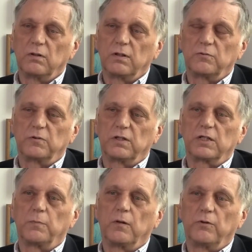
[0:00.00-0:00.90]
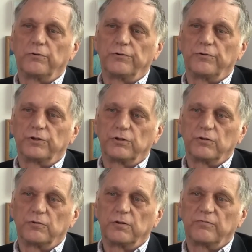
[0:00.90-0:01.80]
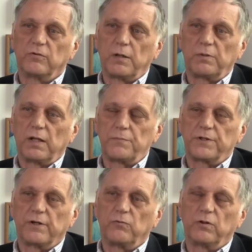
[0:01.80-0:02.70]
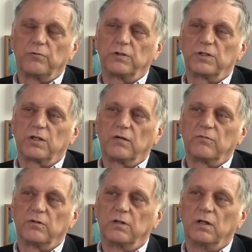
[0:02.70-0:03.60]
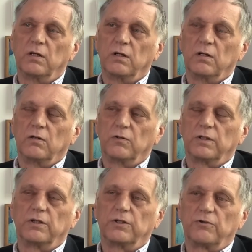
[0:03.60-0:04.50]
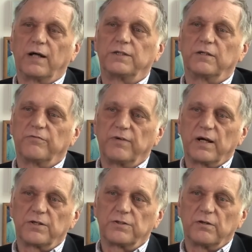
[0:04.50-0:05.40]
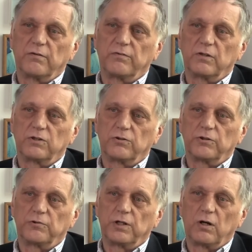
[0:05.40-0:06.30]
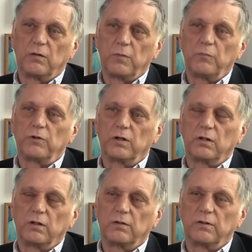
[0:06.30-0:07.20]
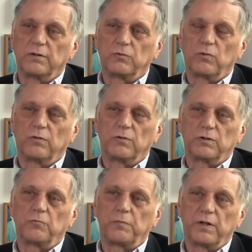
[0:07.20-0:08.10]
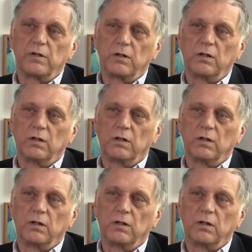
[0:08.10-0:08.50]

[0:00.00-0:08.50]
This was an experimental neurosurgery for epilepsy, and when it was discovered that the tragic effects of the surgery on memory, it wasn't repeated.